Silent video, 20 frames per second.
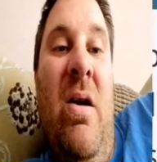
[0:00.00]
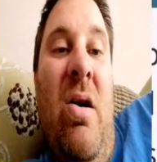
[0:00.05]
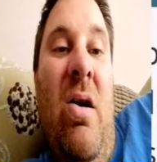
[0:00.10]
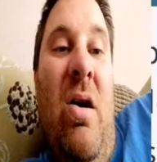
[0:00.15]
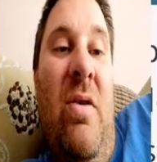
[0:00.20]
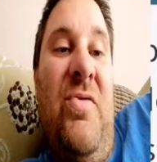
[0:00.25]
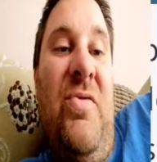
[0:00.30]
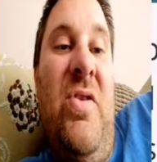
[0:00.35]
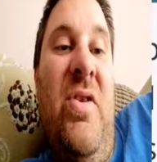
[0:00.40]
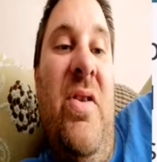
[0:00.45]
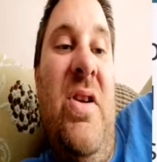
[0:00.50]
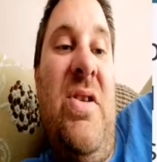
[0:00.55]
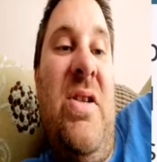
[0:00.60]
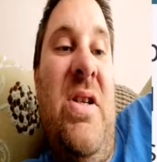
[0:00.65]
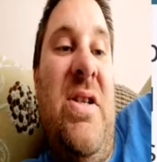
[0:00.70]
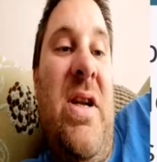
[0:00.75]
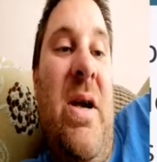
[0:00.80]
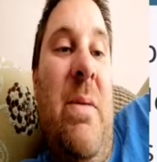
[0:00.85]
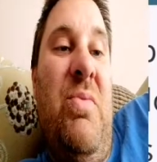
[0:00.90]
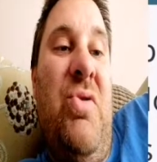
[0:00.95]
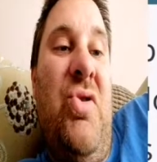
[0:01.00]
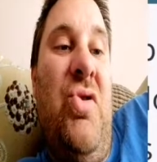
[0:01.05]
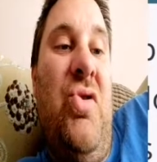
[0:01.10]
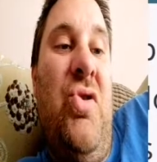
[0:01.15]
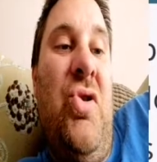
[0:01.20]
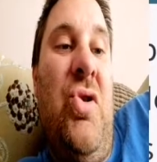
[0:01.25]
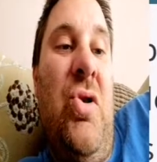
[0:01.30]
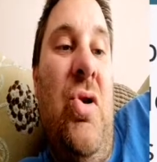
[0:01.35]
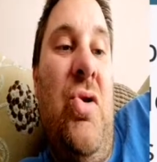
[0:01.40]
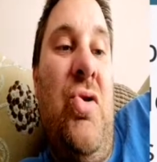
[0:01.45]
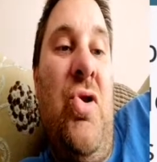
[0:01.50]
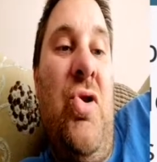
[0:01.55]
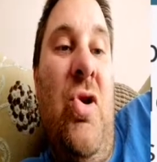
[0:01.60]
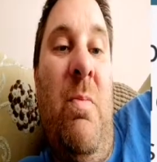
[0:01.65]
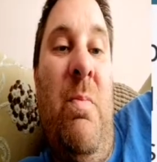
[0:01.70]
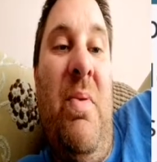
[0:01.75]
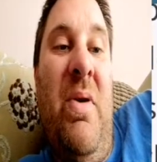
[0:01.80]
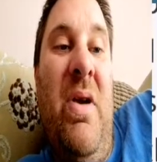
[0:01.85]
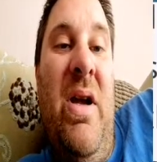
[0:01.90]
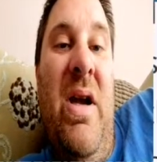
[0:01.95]
Often this deception shows
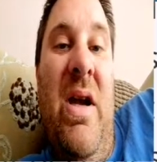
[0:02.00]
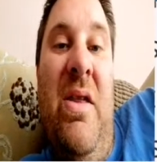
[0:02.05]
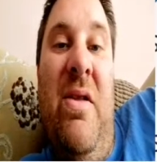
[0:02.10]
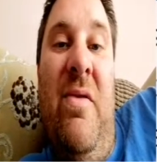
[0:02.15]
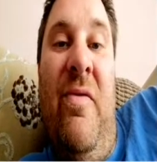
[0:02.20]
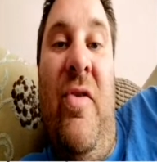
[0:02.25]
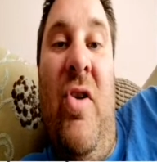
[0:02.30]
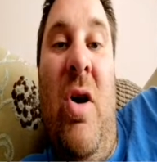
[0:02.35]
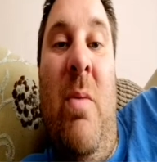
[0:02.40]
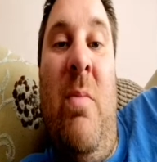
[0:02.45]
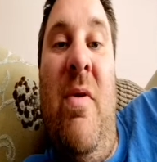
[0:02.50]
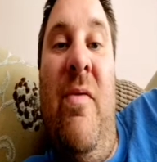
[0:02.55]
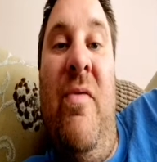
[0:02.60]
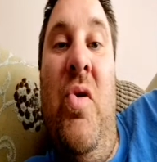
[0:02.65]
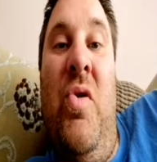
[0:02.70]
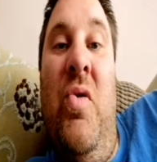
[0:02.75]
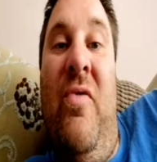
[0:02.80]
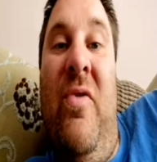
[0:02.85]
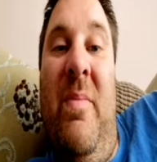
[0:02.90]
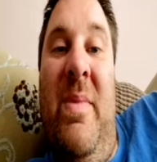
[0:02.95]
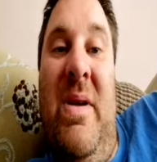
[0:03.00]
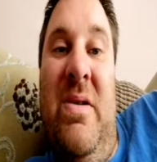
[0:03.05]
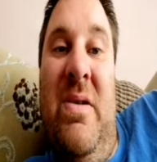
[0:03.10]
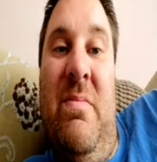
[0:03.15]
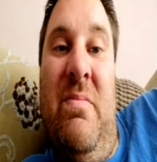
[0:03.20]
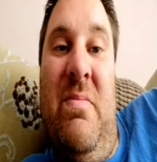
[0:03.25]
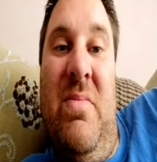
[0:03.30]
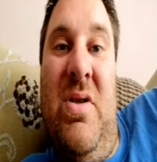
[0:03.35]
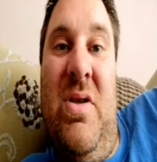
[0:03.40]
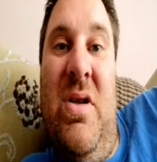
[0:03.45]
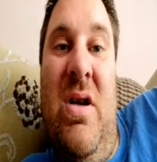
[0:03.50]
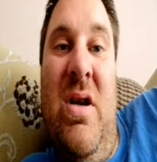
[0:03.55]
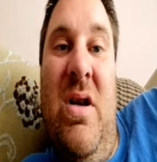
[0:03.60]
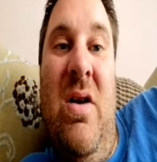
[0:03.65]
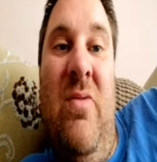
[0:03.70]
up in the form of euphemisms,